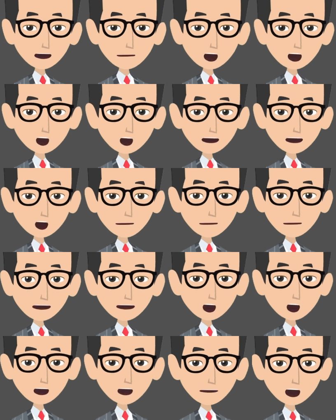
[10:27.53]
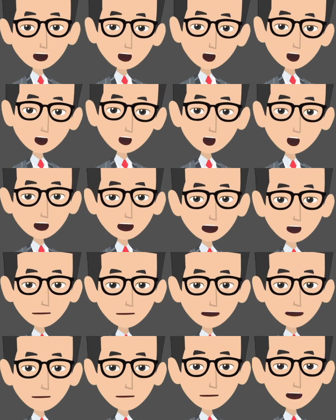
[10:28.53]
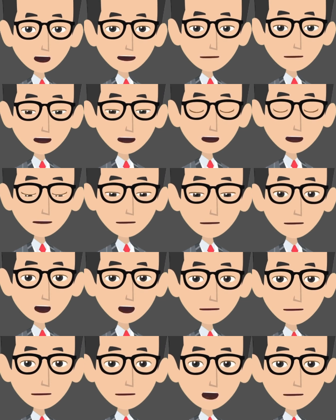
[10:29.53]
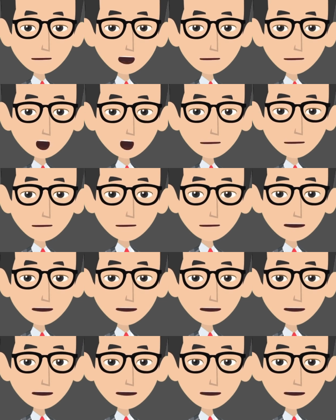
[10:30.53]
changes may bring in new activities which may affect